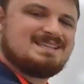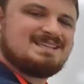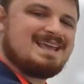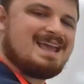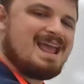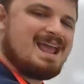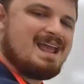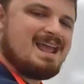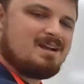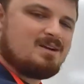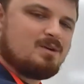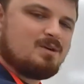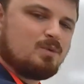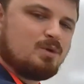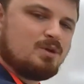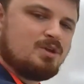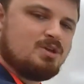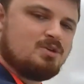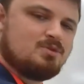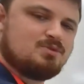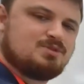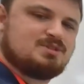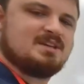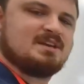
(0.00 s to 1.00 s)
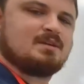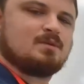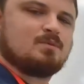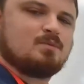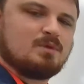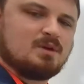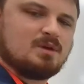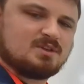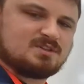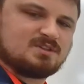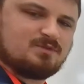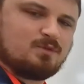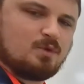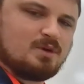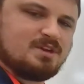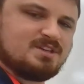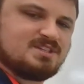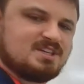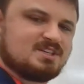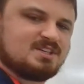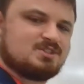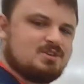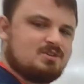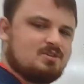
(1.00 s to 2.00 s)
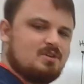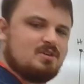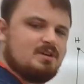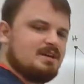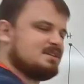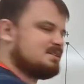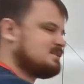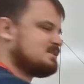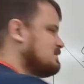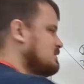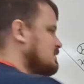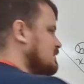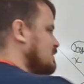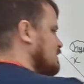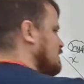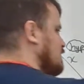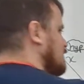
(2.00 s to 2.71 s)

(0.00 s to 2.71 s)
the angle we're using? Well, it's 46 degrees.